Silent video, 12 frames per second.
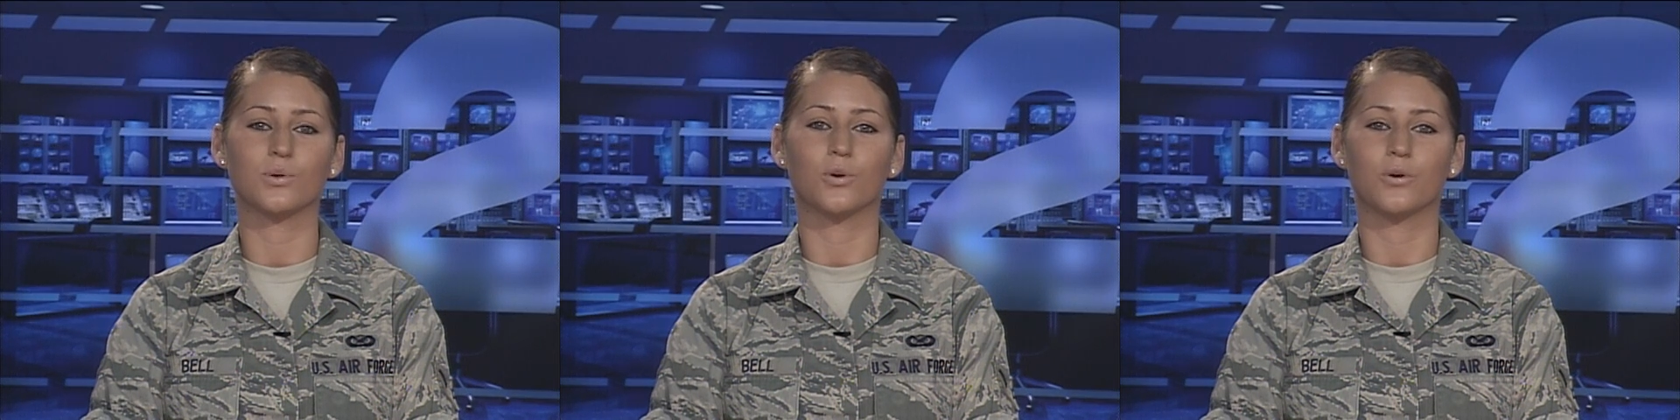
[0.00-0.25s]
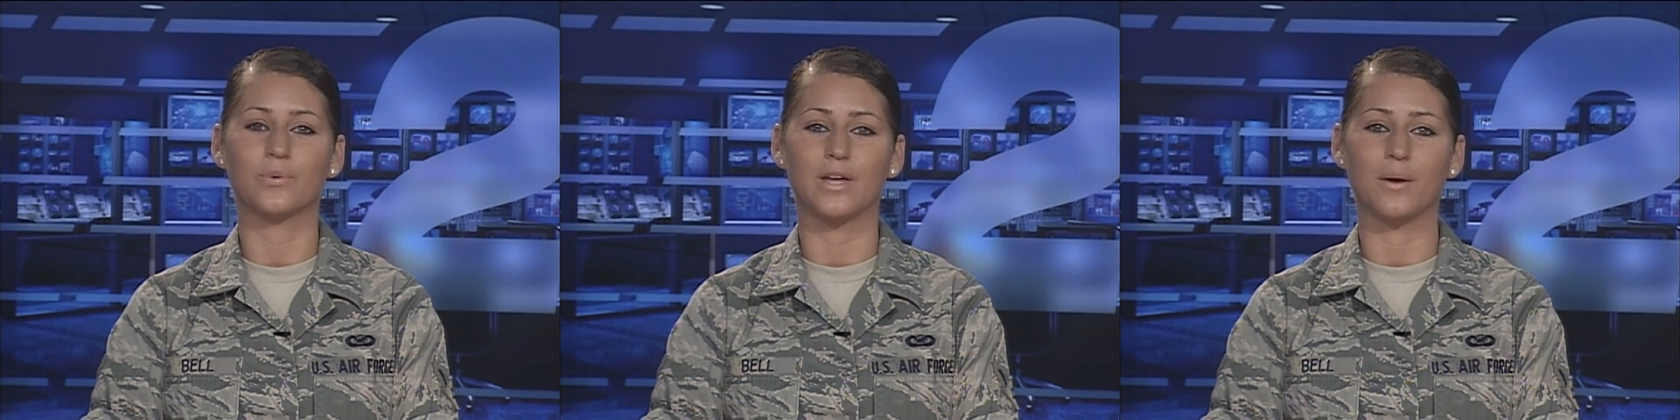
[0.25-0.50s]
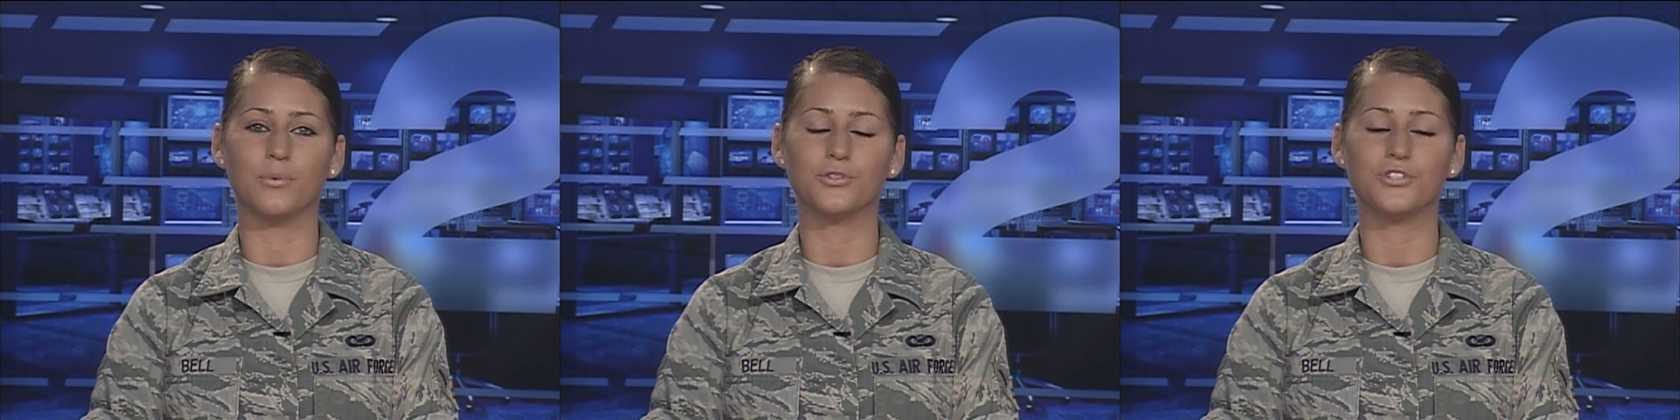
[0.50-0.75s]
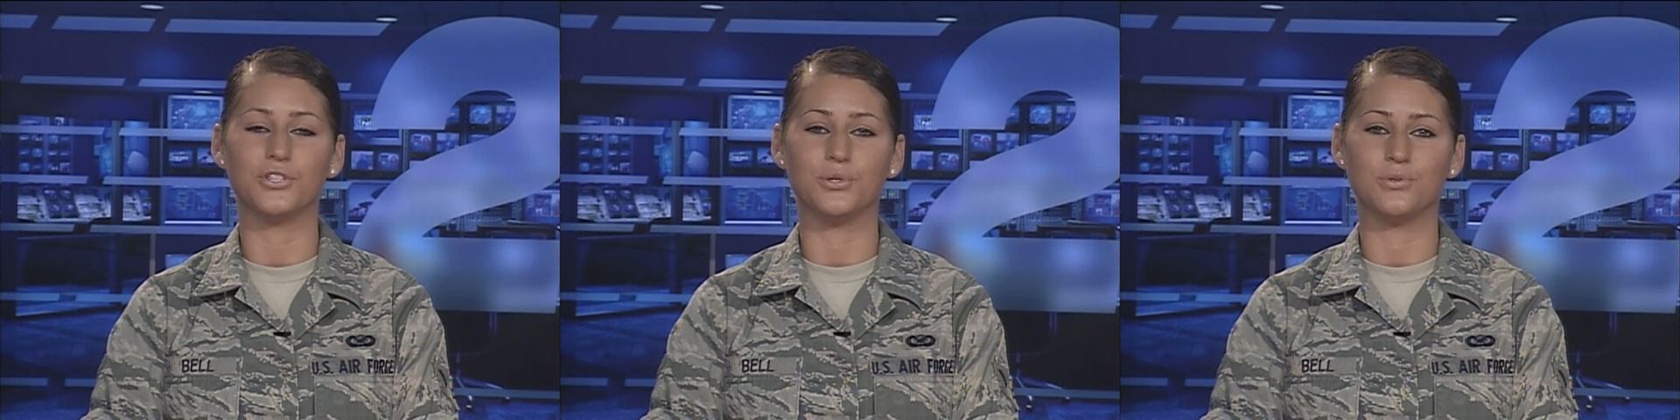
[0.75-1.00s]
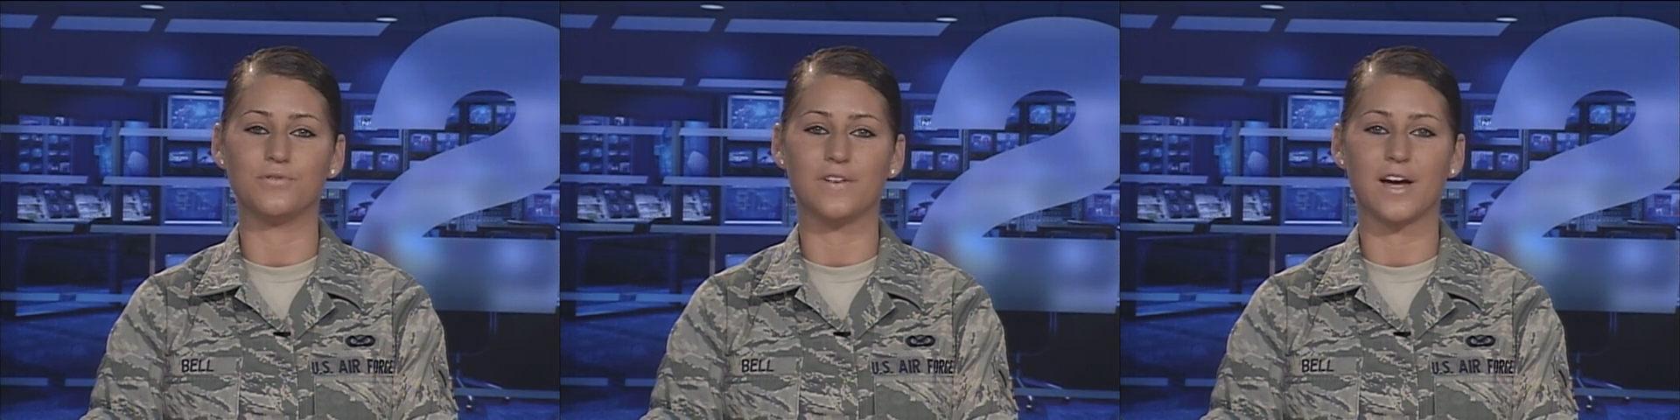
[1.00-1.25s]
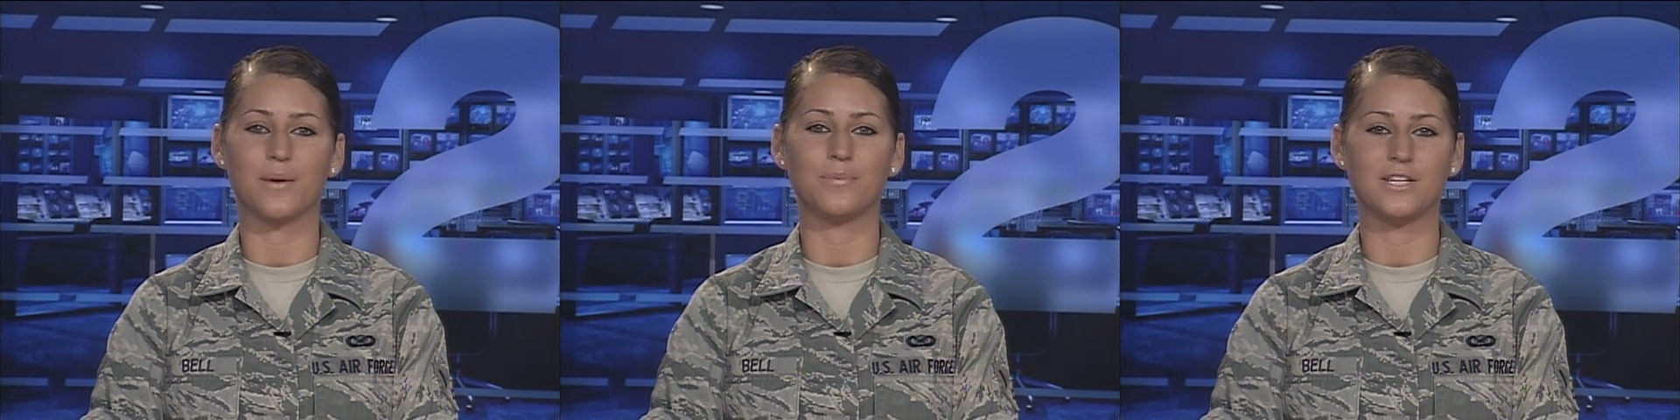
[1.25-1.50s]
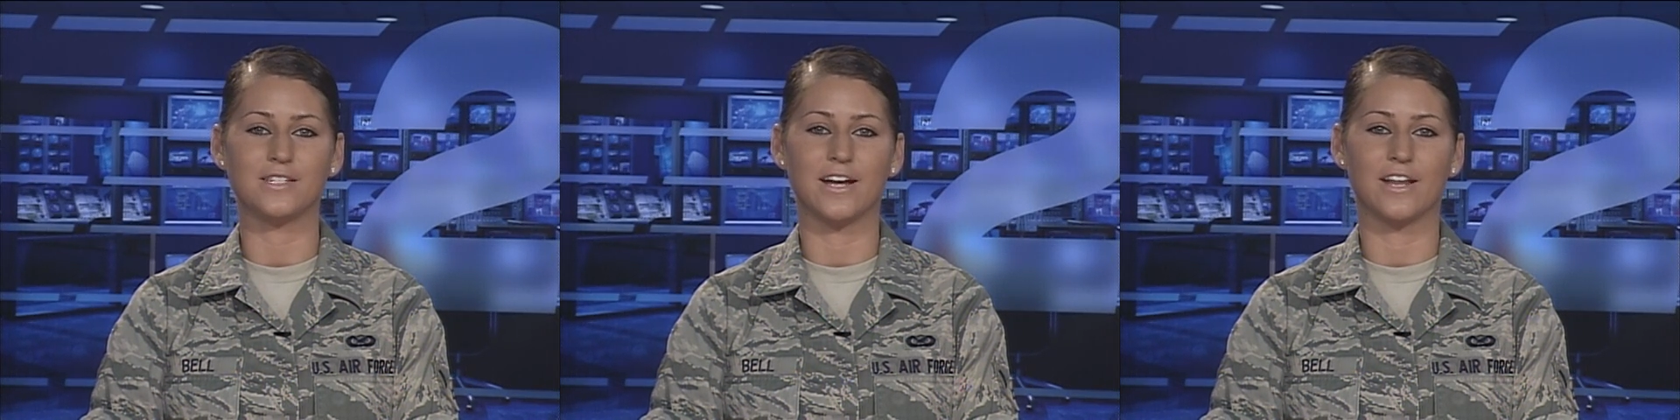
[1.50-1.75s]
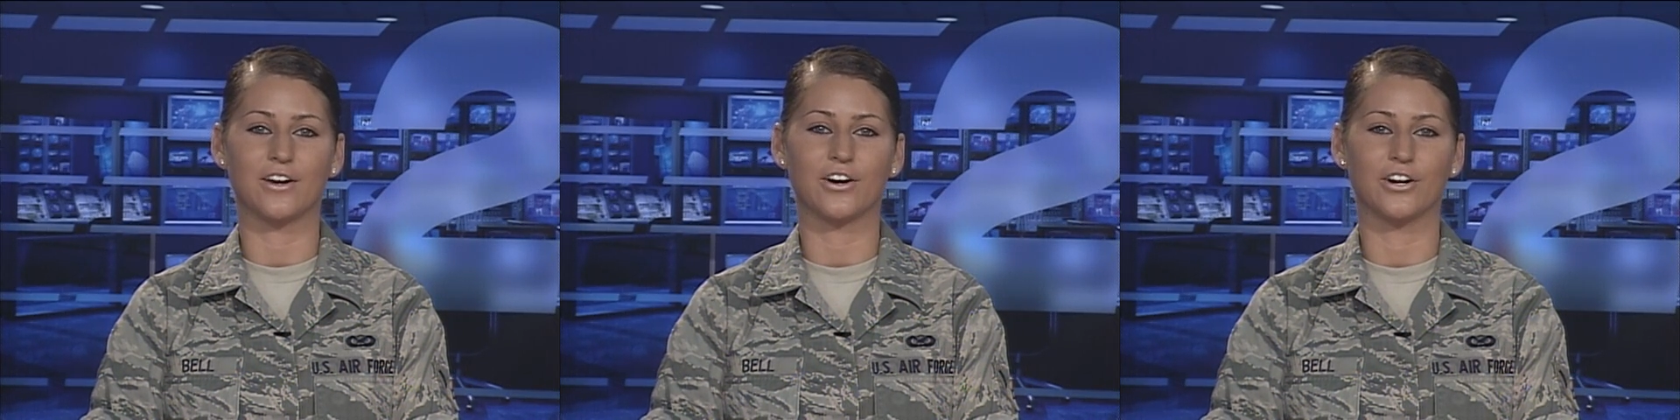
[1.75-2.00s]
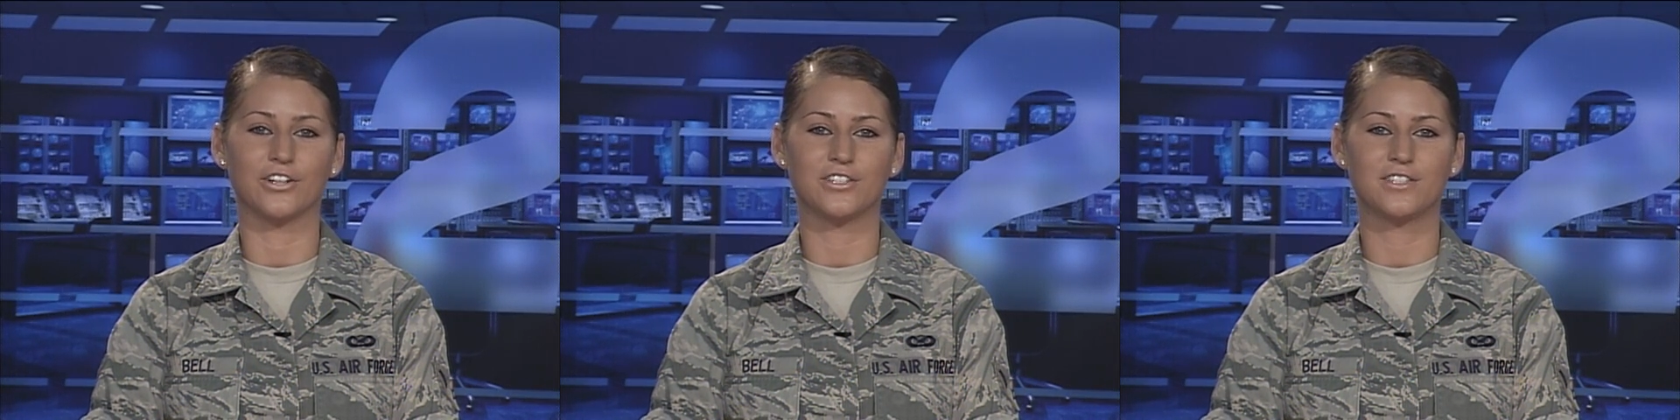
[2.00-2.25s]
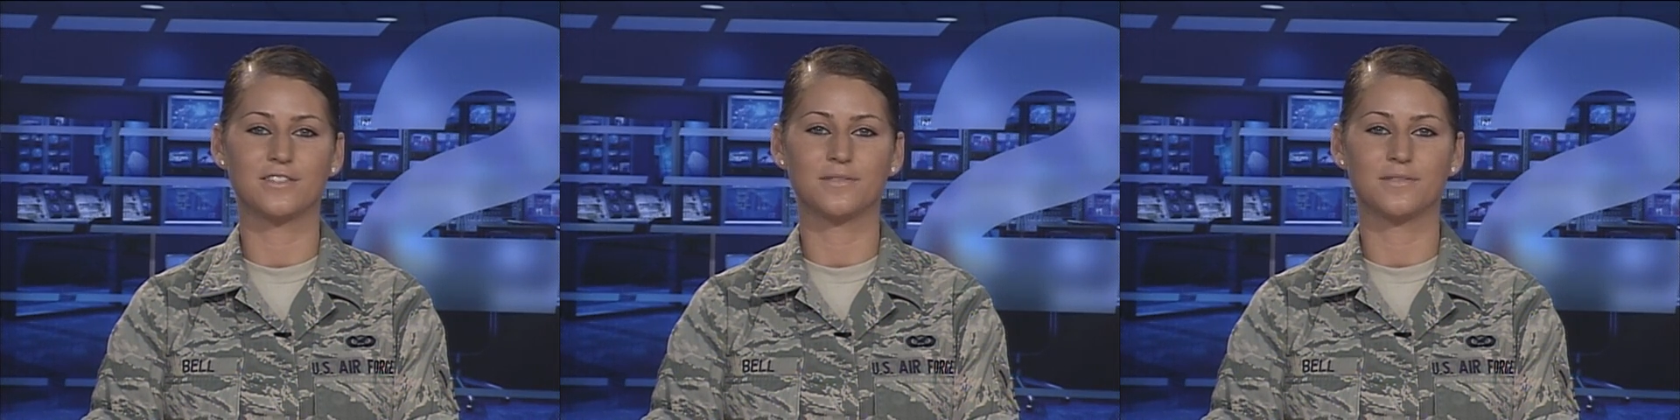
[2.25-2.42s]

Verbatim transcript: or be able to use VIP dining cards.